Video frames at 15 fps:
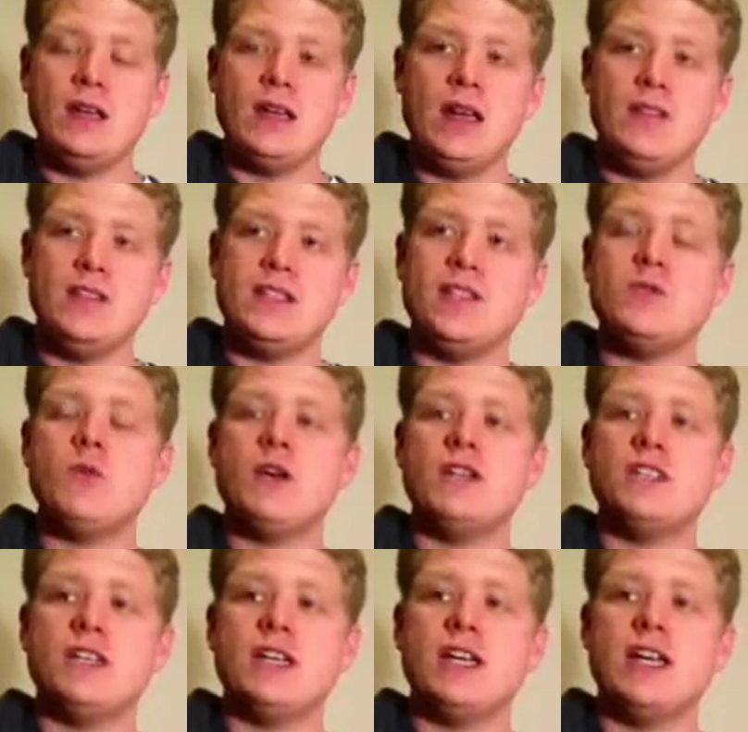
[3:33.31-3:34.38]
Now this is where
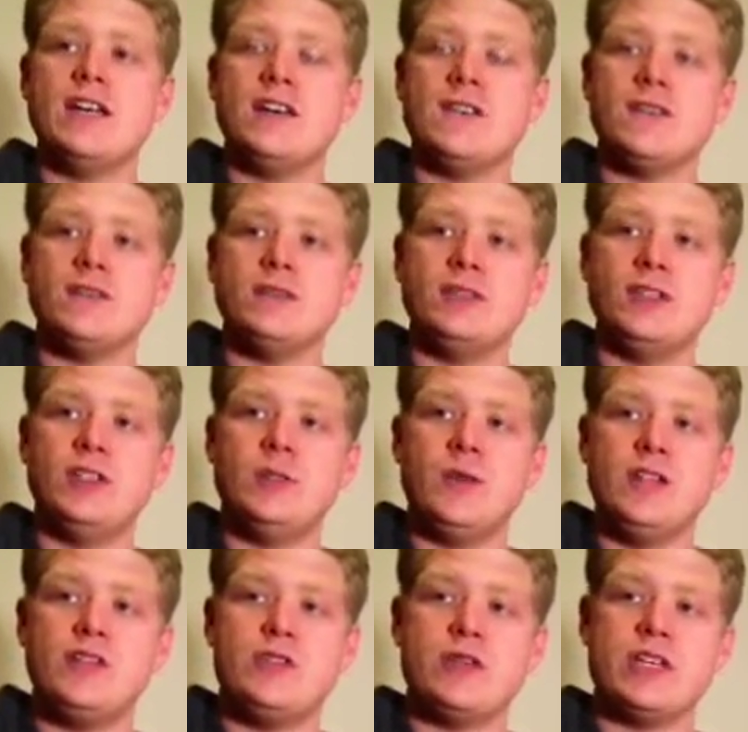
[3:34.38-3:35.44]
it's going to get us a little
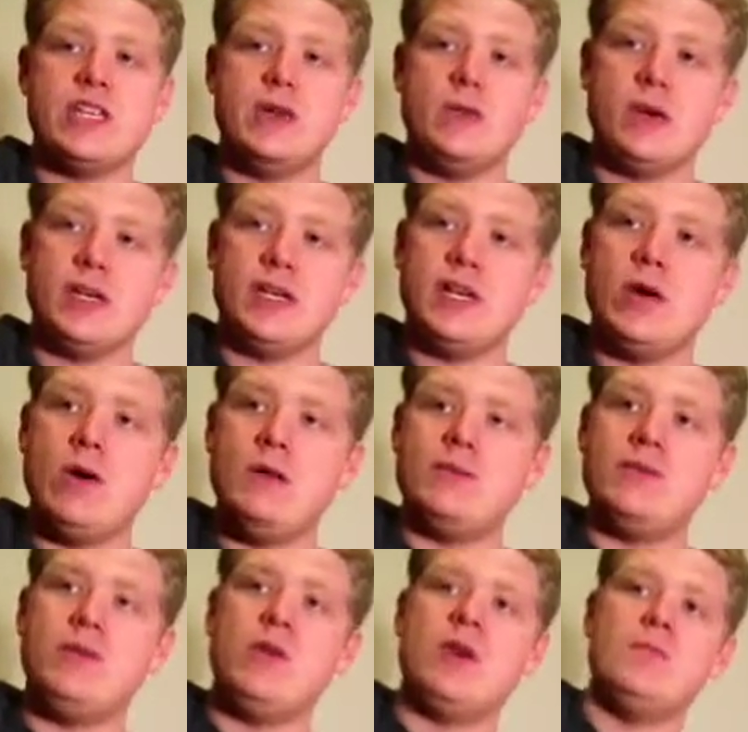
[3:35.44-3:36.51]
bit tricky. We're going to go up
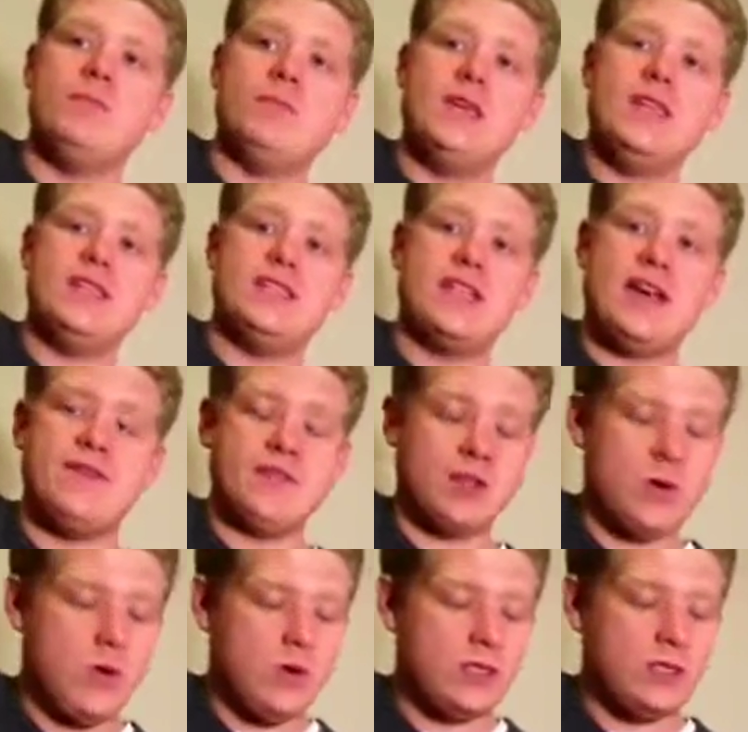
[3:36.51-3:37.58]
to our B7
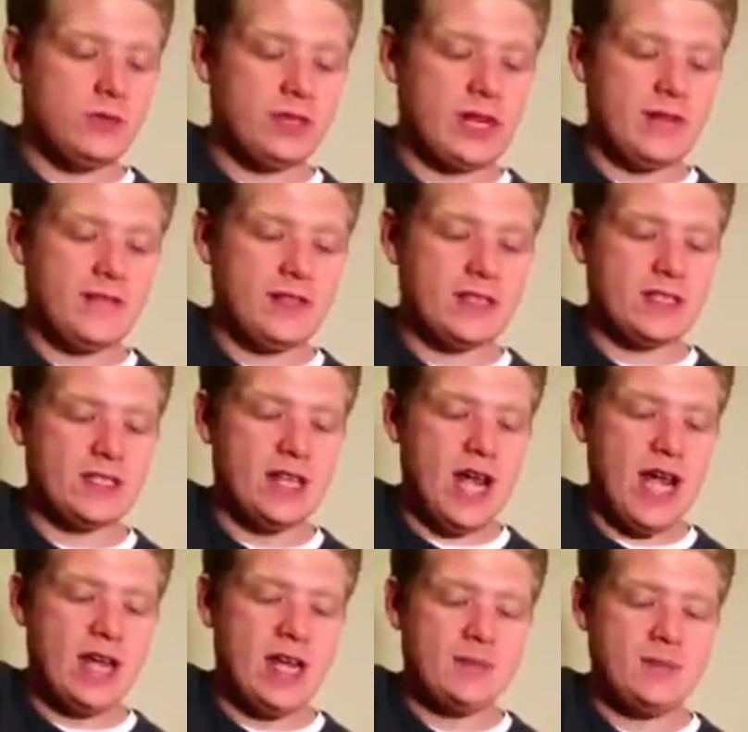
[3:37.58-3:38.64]
chord, so we're going to have to
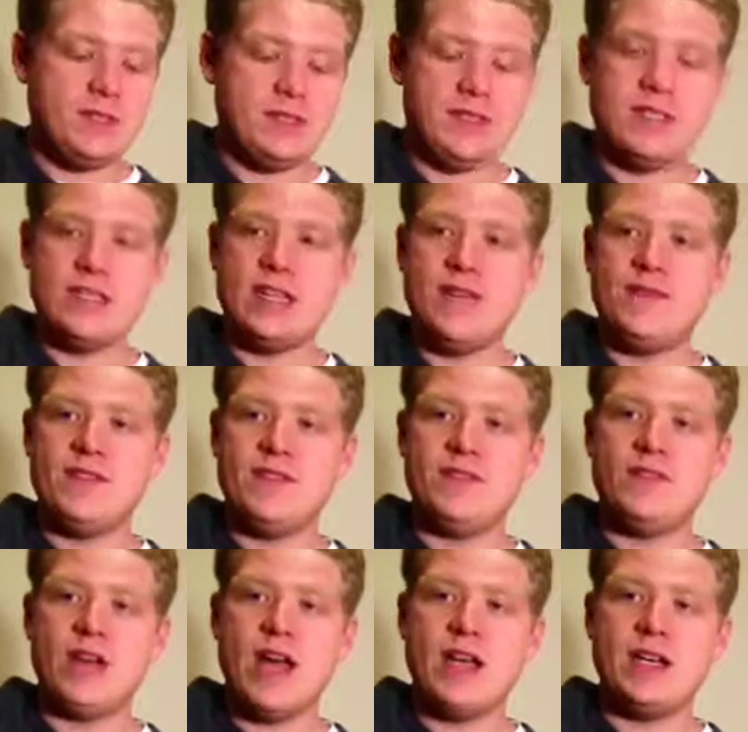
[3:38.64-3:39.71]
slide up to the 7th
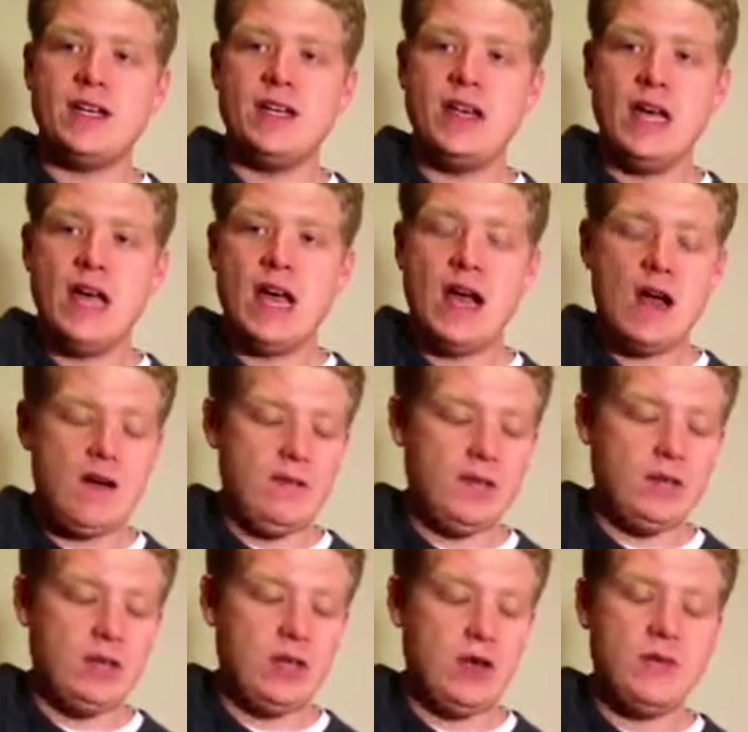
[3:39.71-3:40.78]
fret of
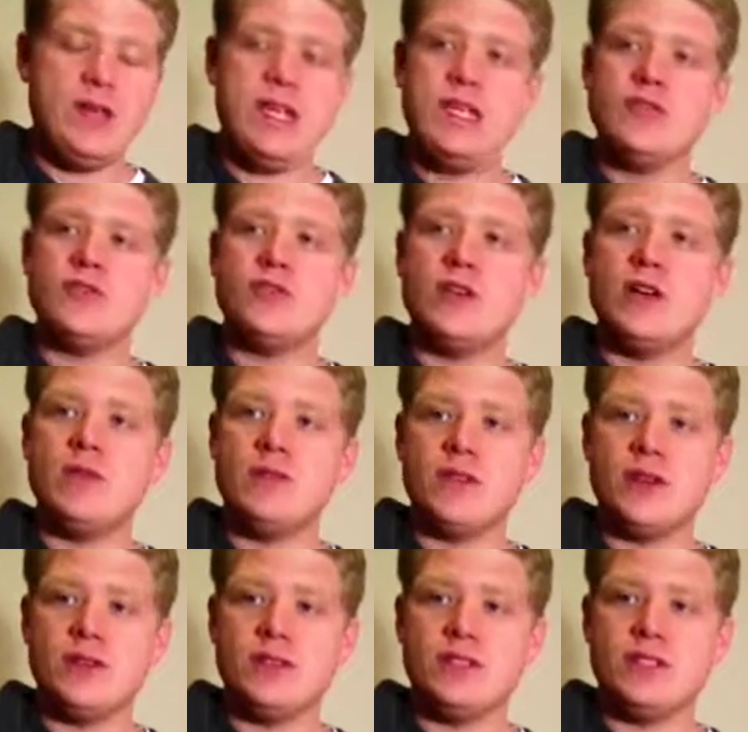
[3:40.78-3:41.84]
the low E string with
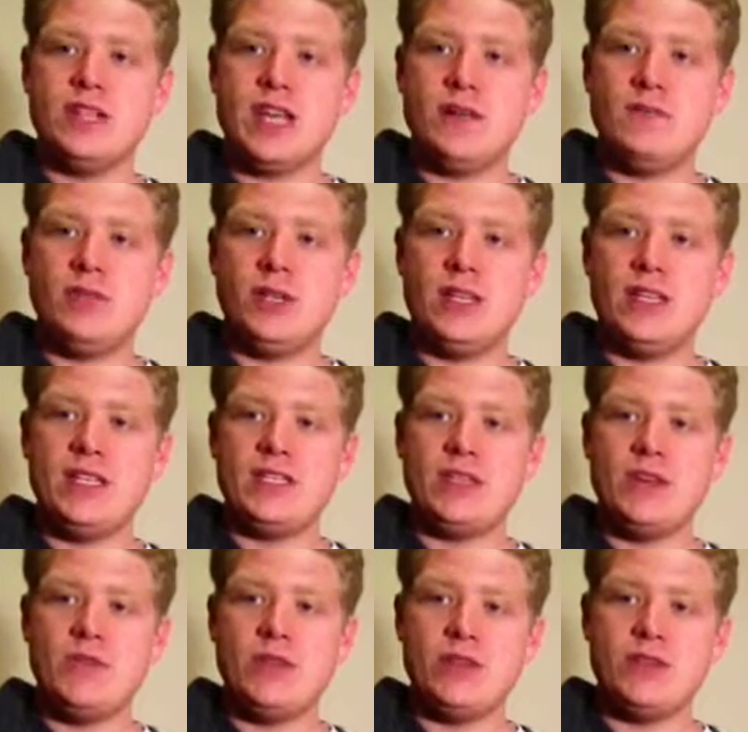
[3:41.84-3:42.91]
our and play this
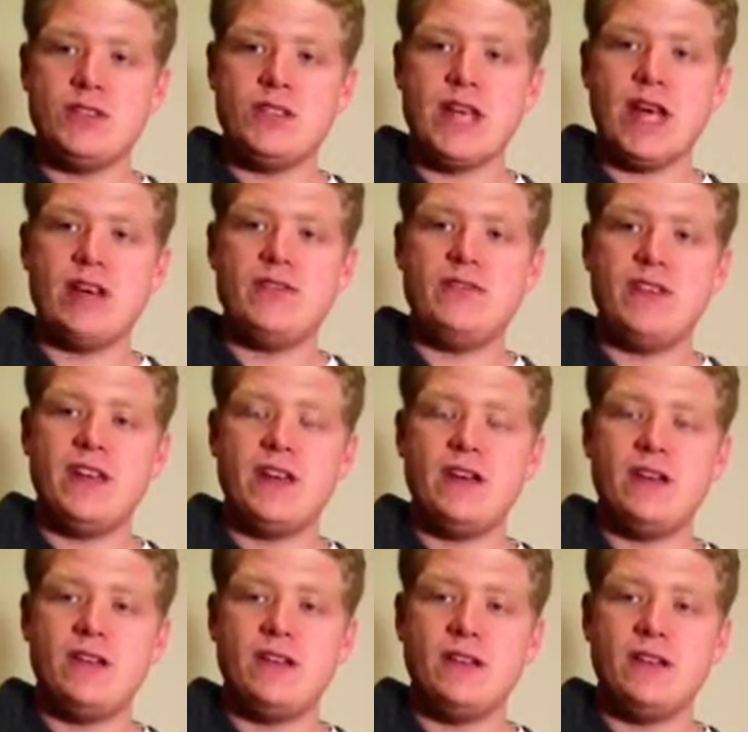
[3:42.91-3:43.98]
note with our 2nd
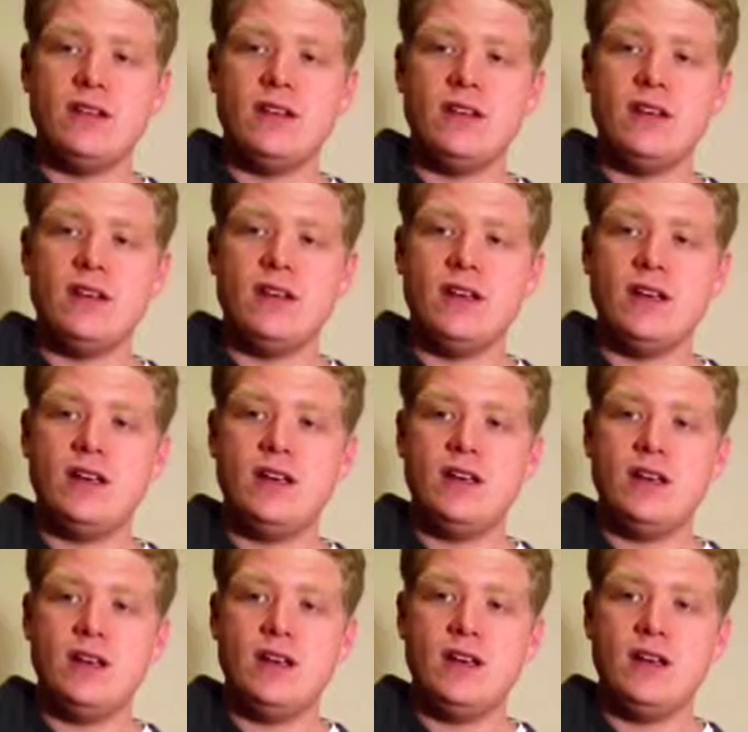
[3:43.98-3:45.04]
finger.
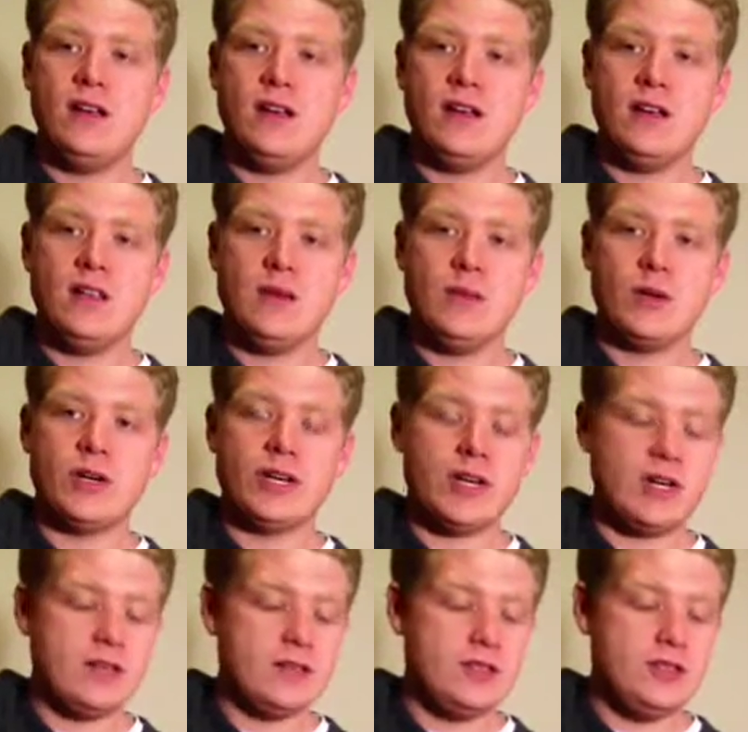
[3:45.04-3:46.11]
Then we're going
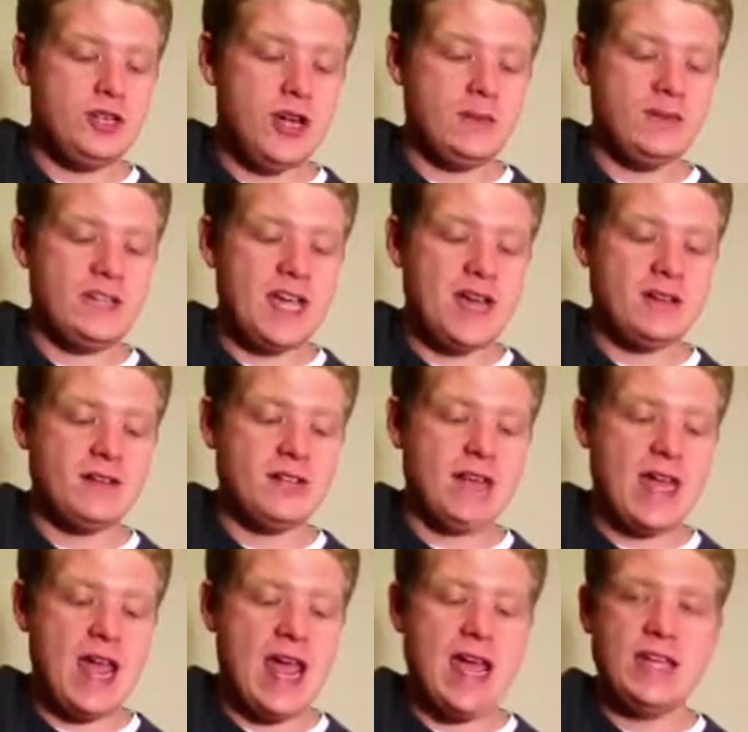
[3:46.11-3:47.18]
to jump down to
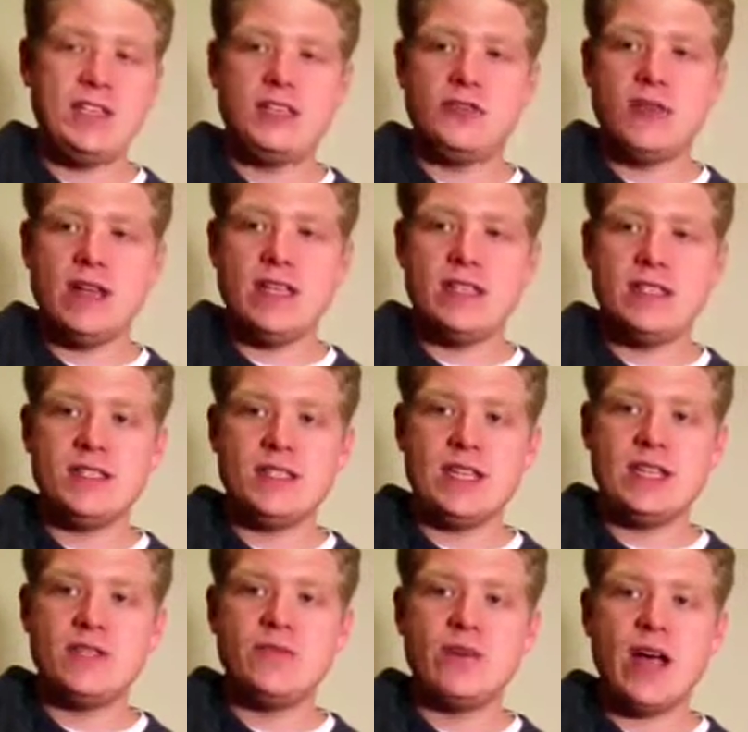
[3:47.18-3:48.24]
the A string,
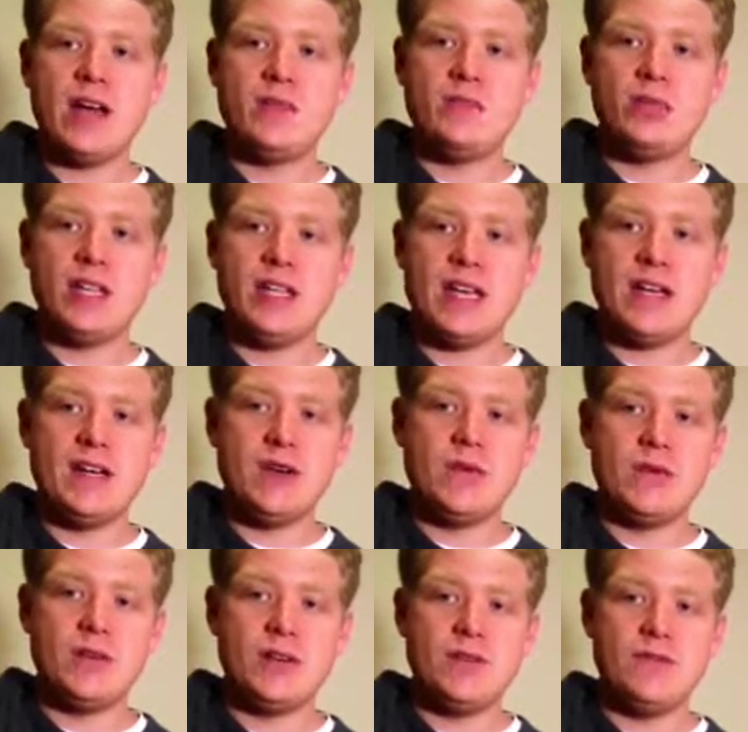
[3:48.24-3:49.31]
6th fret, and play that note
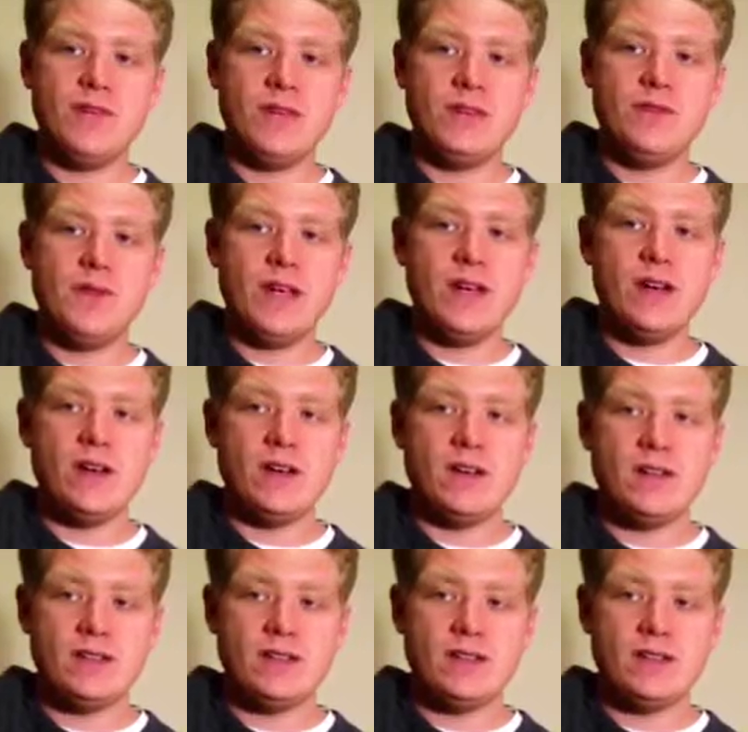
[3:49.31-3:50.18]
with our 1st finger.